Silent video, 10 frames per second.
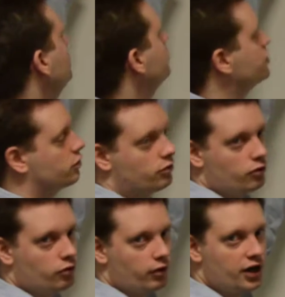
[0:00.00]
is
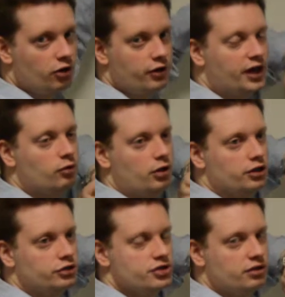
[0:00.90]
greater or equal
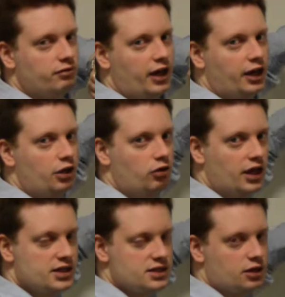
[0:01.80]
to some value,
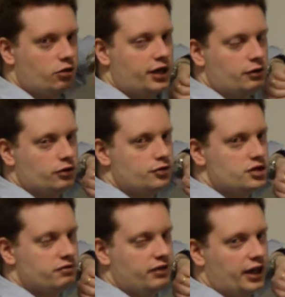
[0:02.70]
less than or equal to
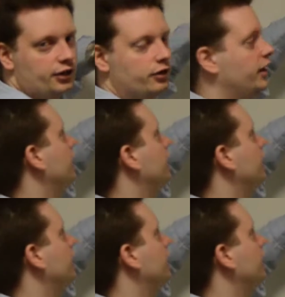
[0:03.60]
some value, and